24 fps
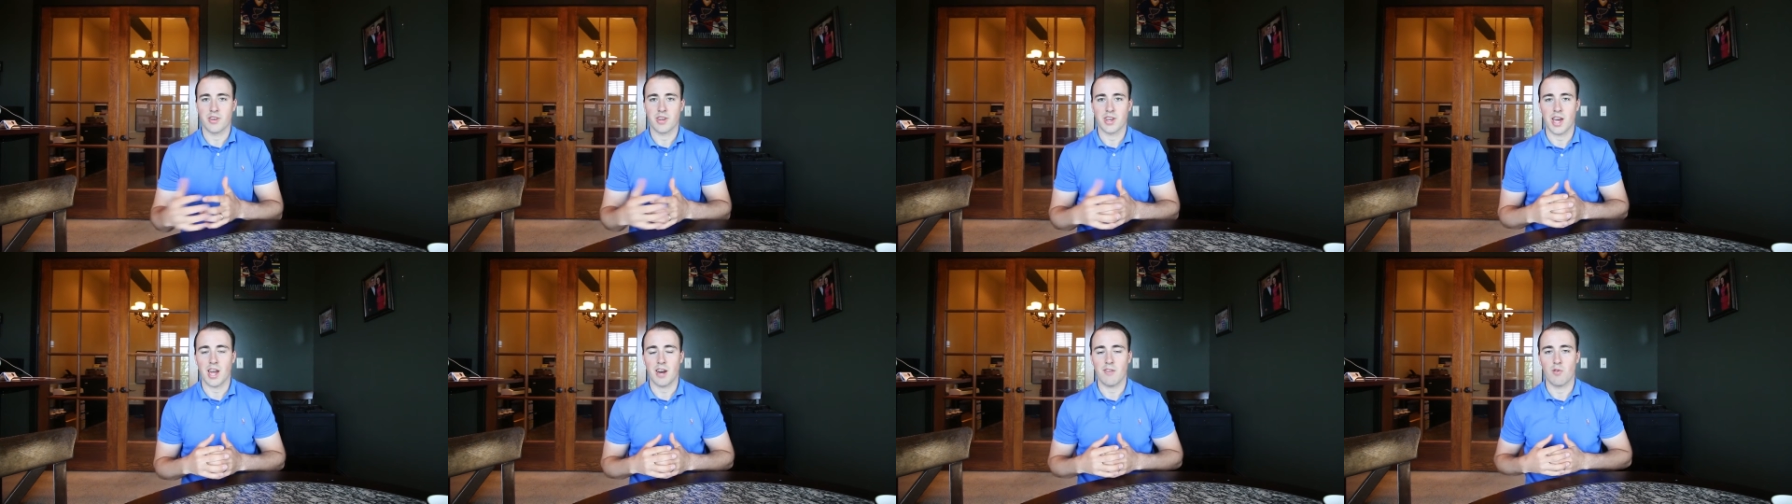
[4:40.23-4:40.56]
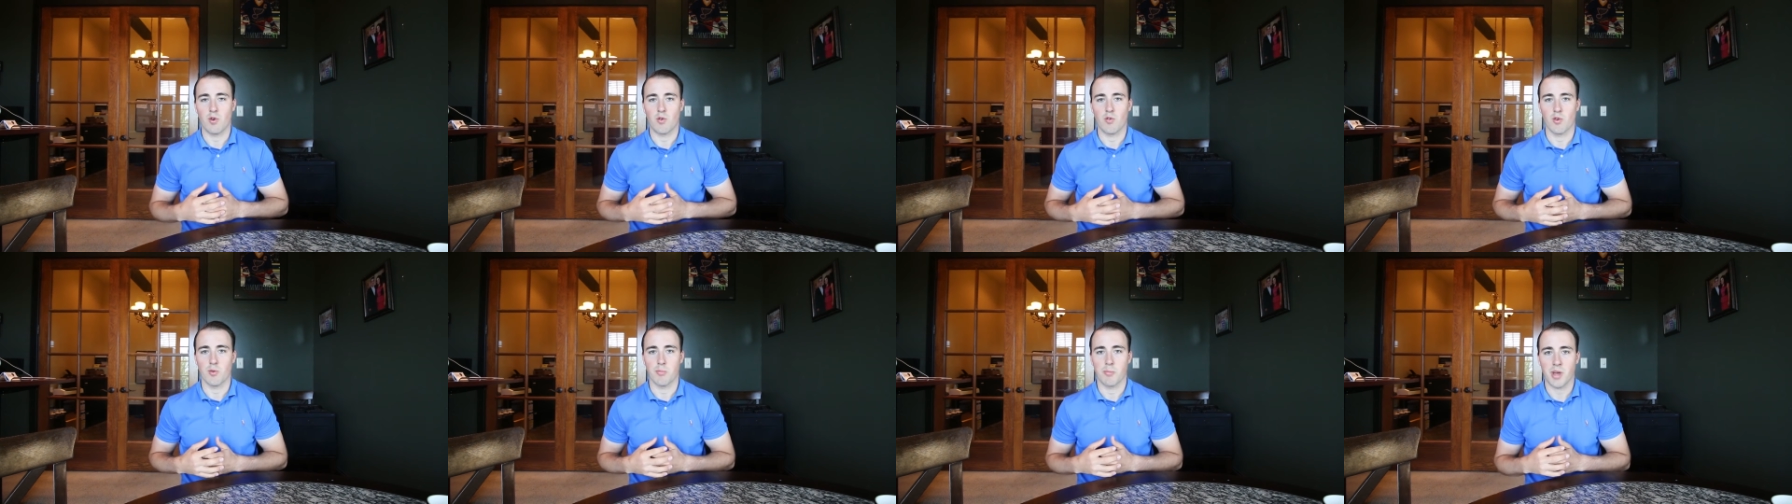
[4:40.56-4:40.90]
kind of
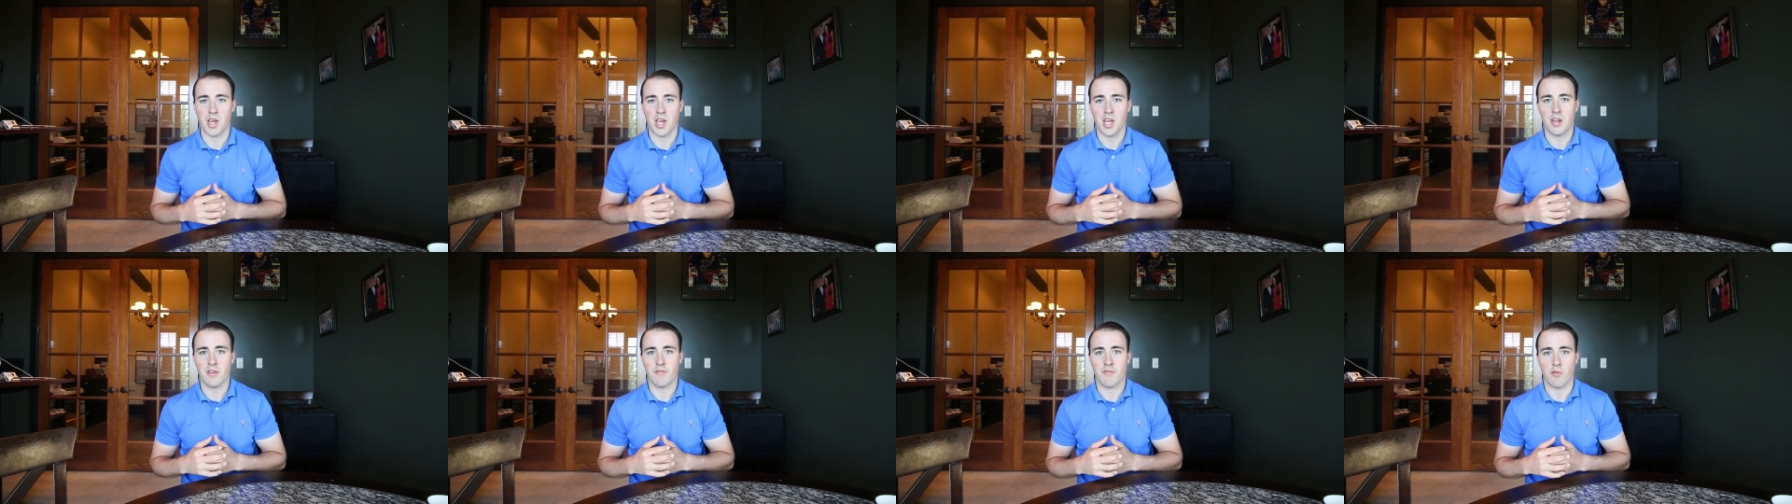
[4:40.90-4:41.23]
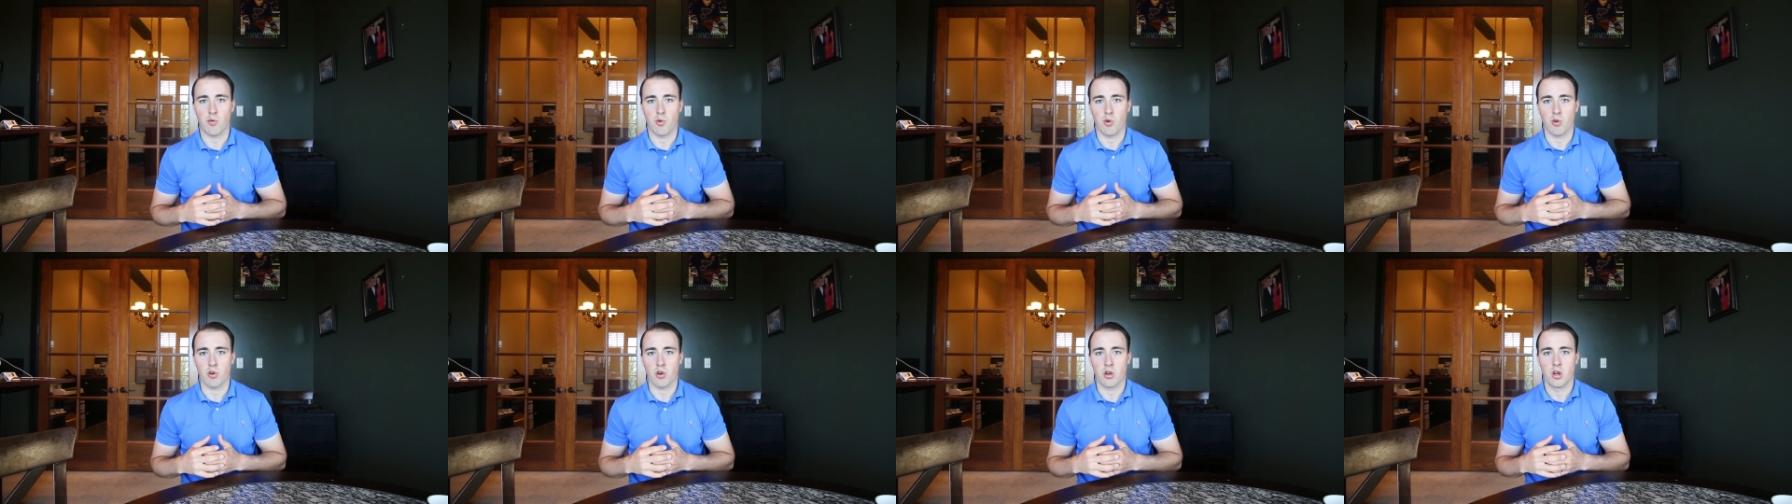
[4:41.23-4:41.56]
what we're paying
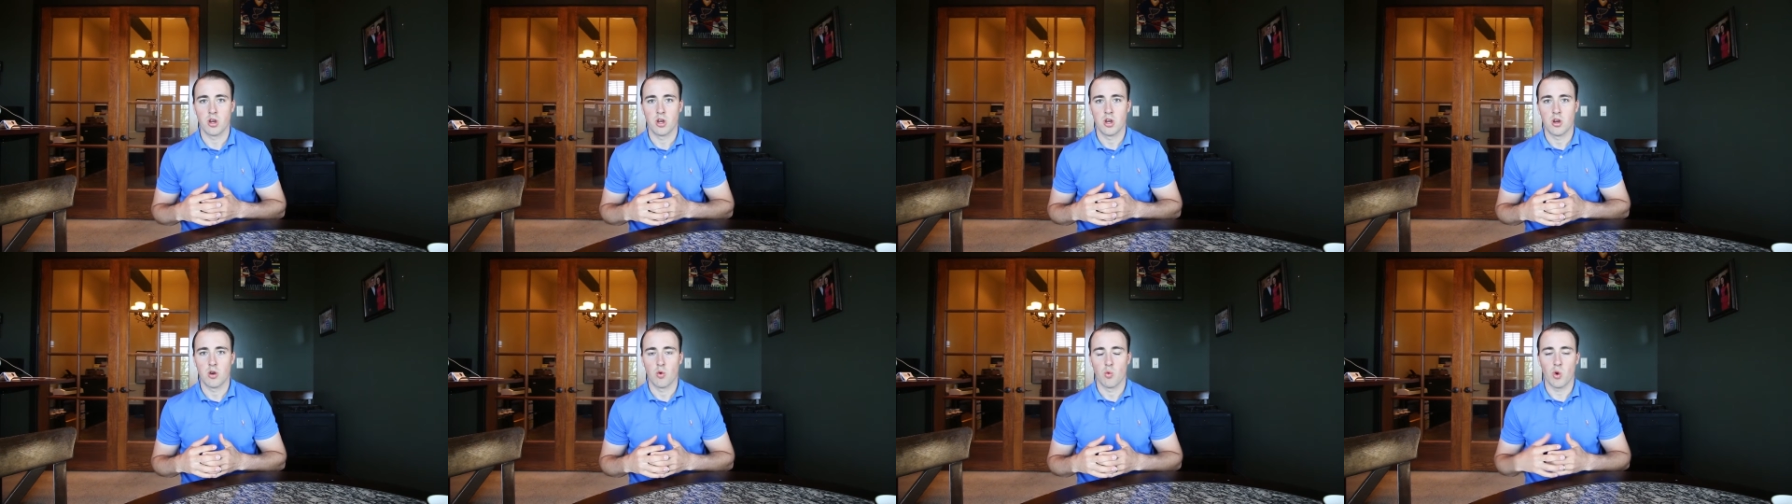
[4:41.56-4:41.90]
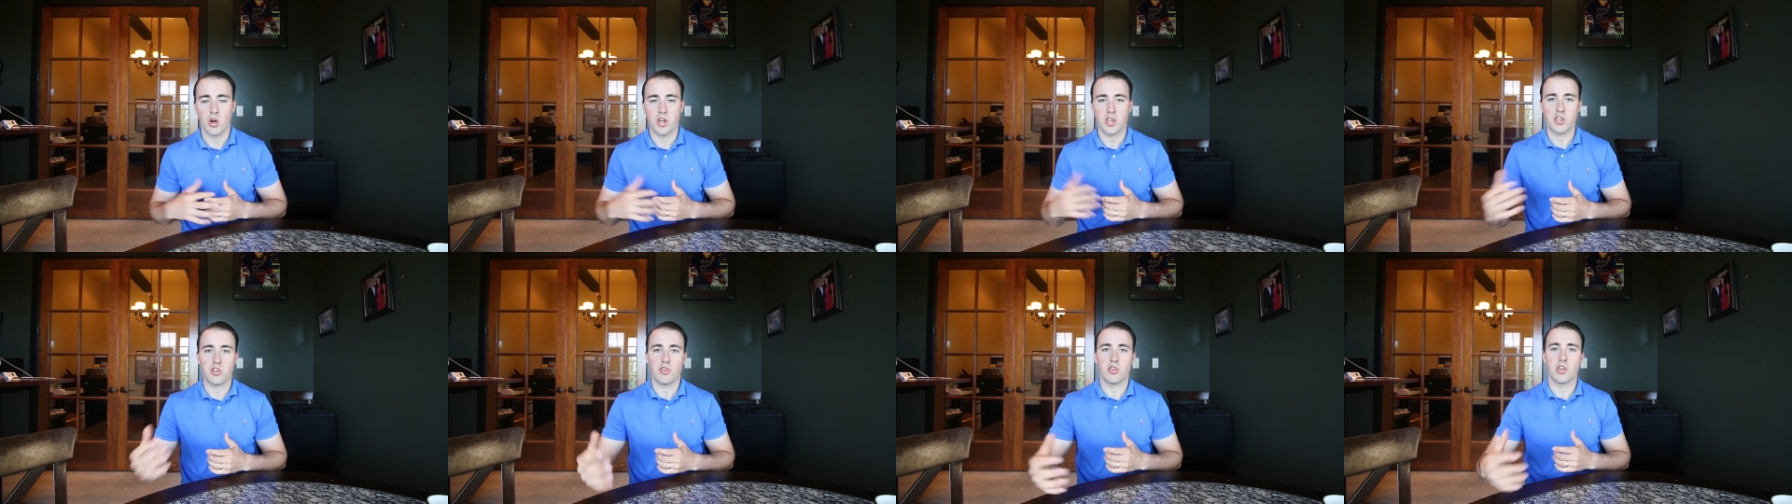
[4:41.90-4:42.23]
for,
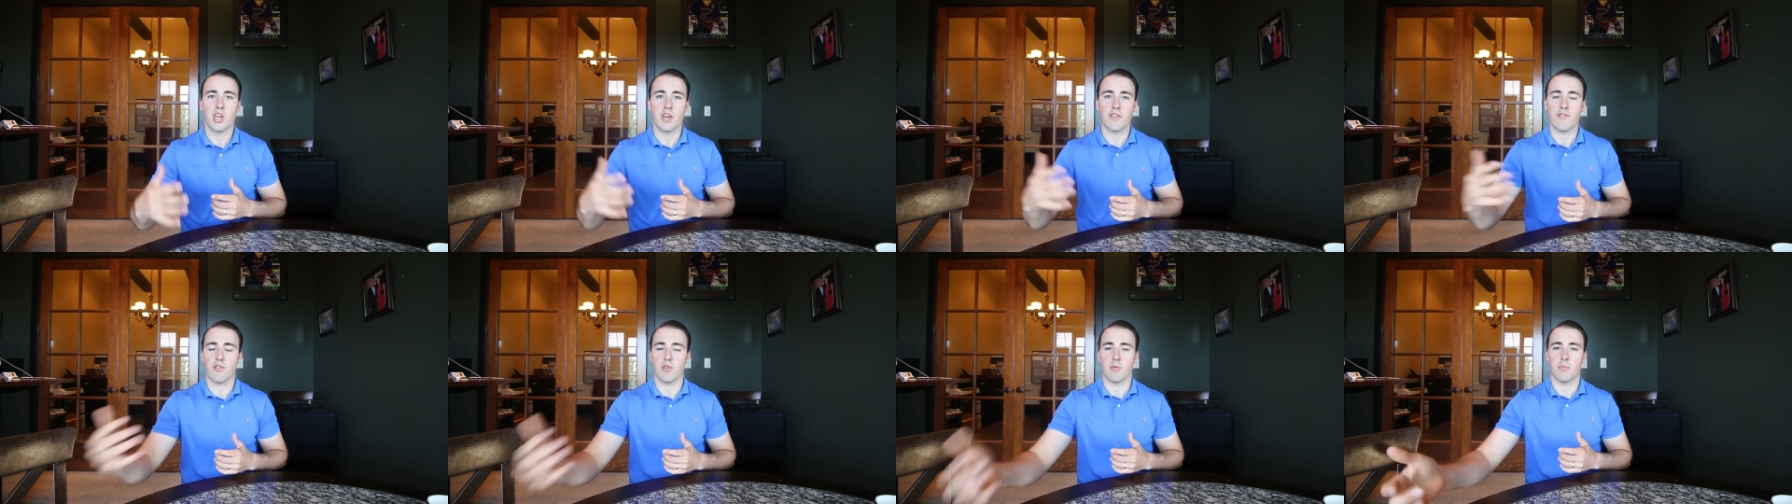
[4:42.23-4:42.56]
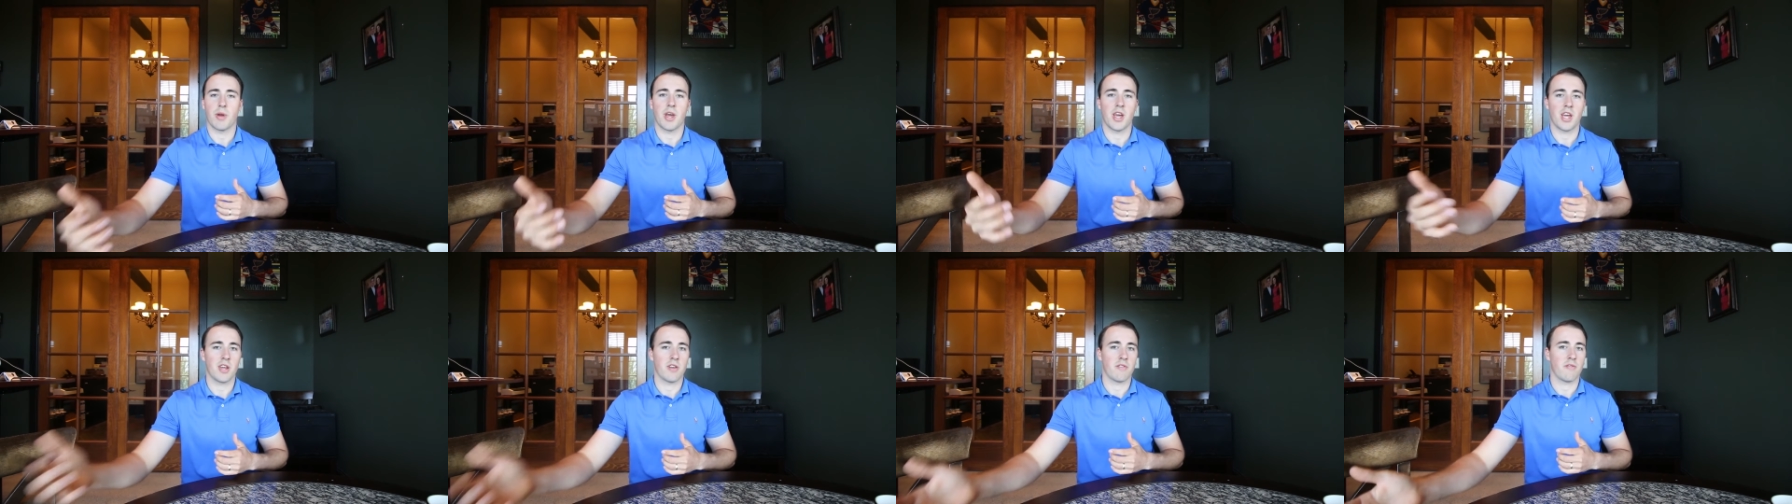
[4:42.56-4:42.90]
what do you get for
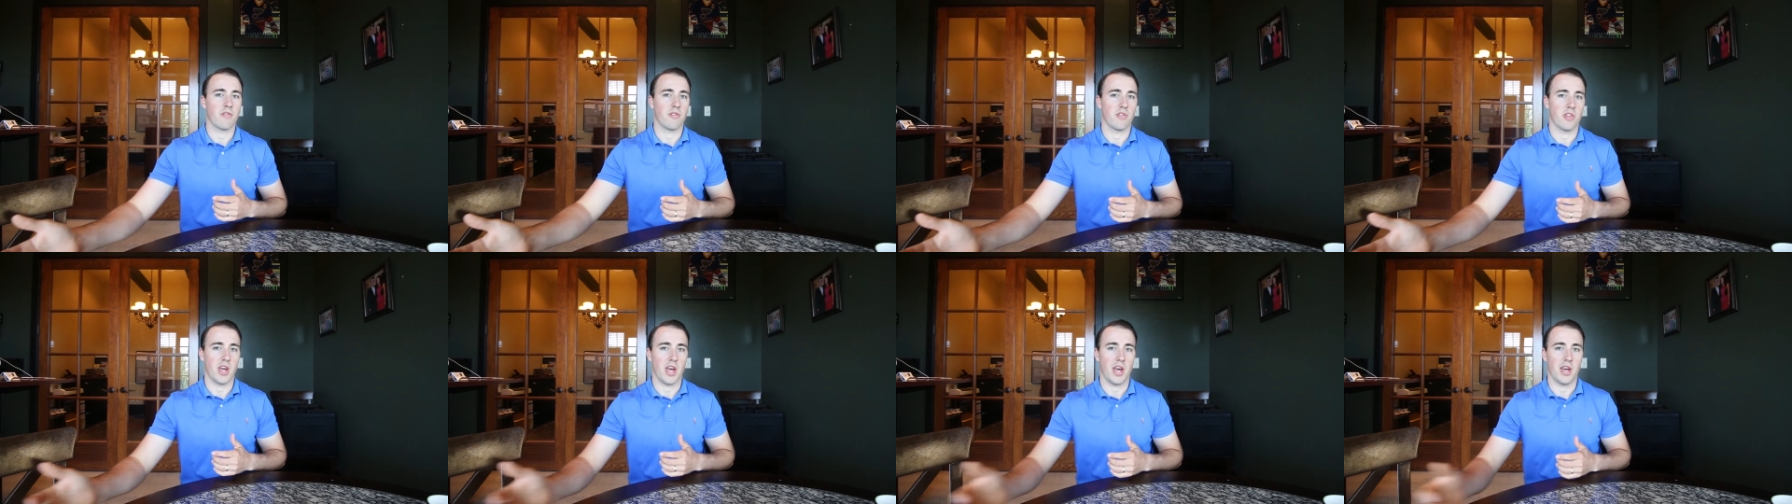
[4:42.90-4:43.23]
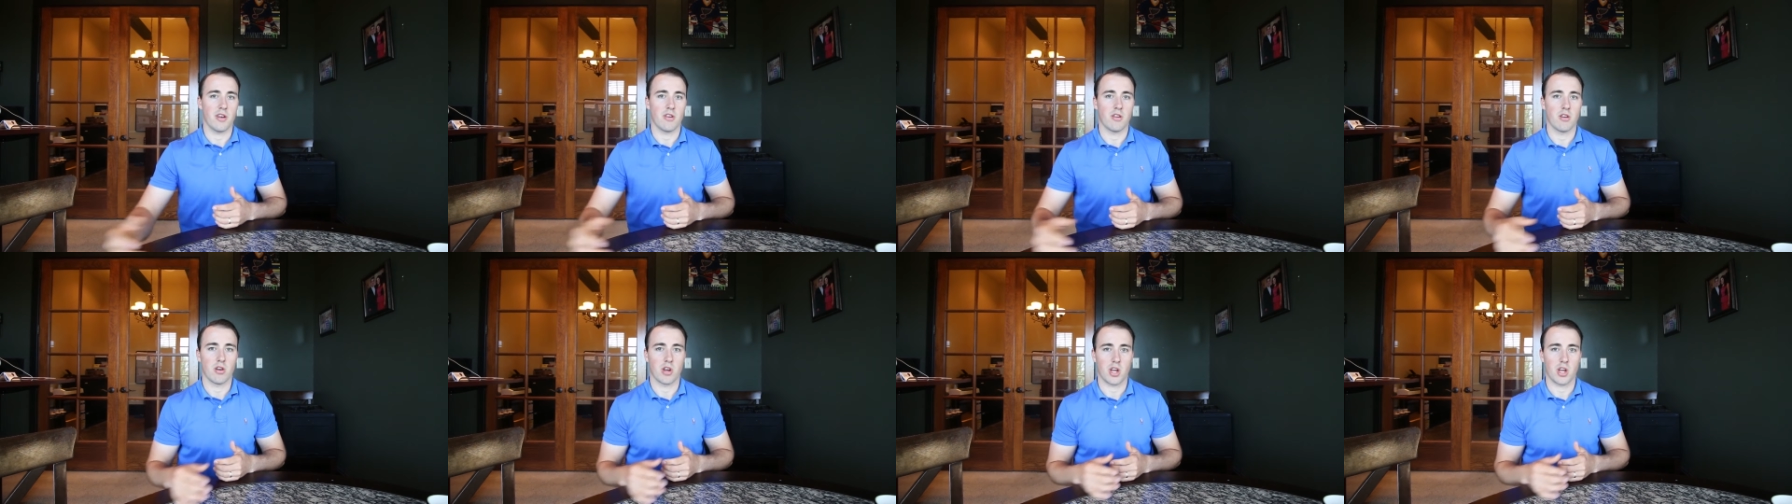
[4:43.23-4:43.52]
paying for that?